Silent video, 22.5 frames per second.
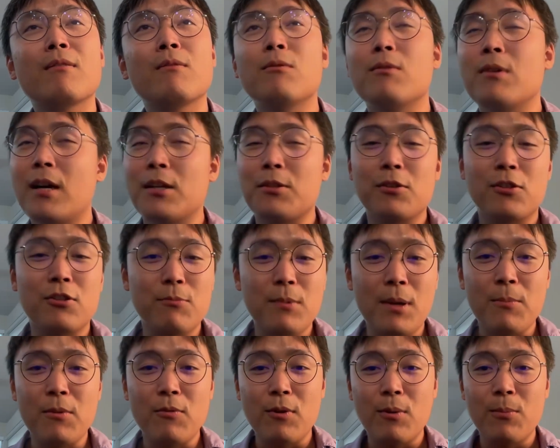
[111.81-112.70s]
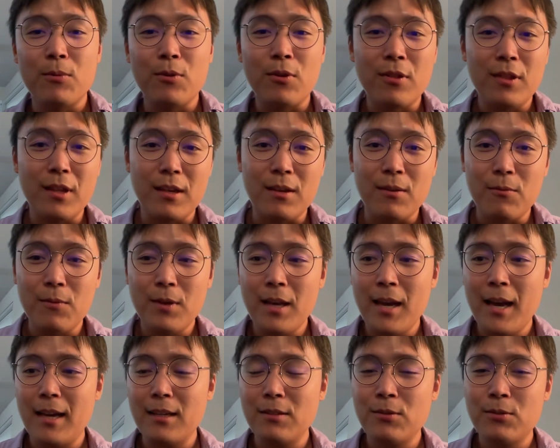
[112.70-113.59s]
I just remember one more thing. We
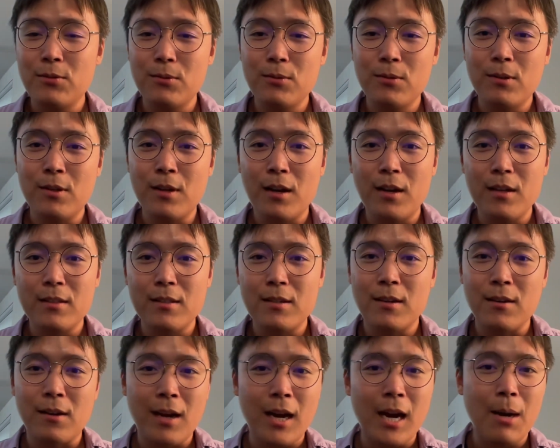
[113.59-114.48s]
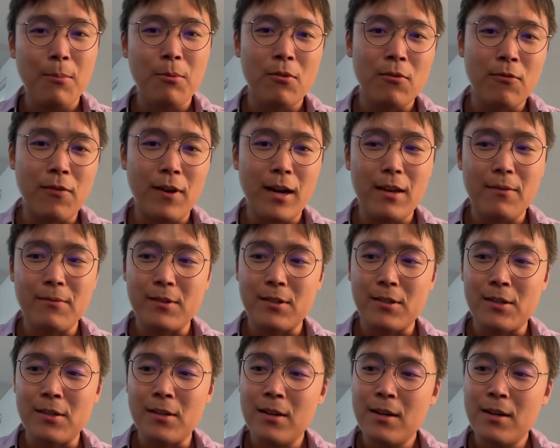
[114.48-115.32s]
had to cut a carbon fiber,